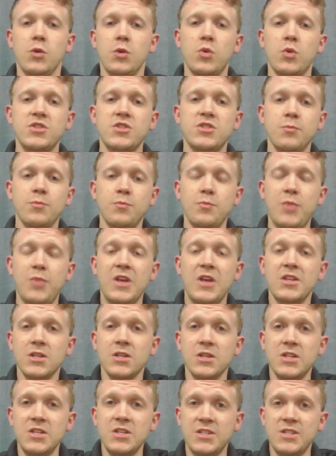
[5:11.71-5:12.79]
which
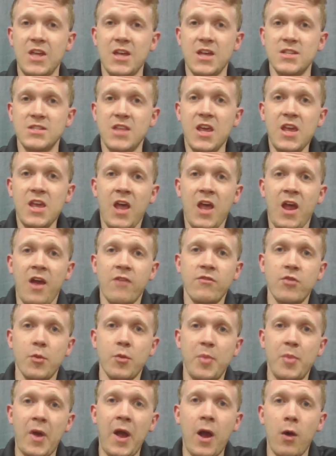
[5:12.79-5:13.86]
basically says they have
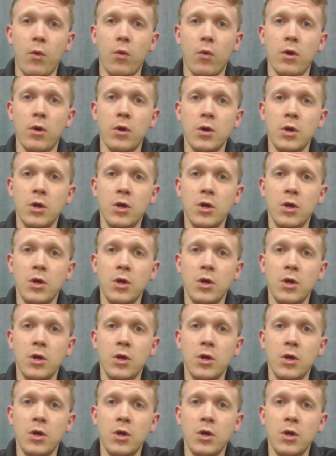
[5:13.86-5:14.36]
the power